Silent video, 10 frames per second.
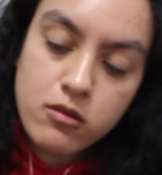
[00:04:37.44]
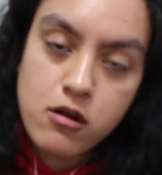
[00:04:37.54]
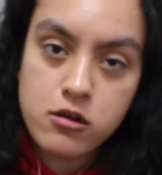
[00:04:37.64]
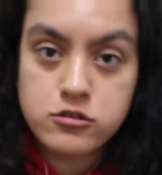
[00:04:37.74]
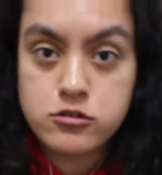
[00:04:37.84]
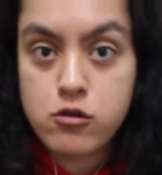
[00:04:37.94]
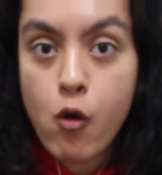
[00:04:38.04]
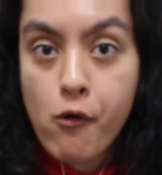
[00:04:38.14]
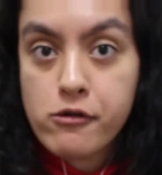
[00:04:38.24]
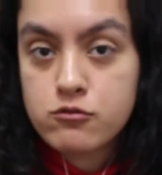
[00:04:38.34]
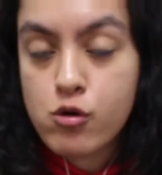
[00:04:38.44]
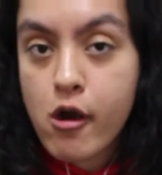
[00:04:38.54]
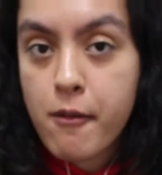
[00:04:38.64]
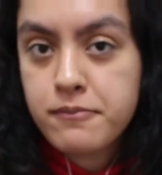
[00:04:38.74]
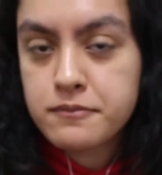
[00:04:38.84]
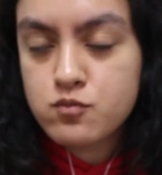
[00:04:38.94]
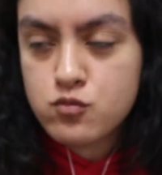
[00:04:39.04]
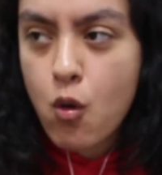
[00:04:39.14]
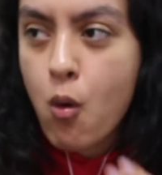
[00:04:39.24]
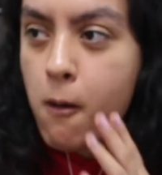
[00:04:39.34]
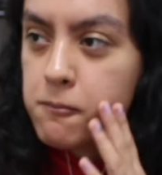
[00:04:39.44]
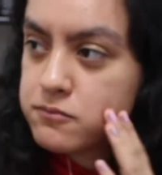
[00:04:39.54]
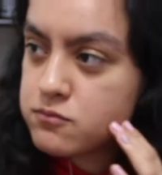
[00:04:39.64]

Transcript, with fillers: Like, is it cold, warm? Oh!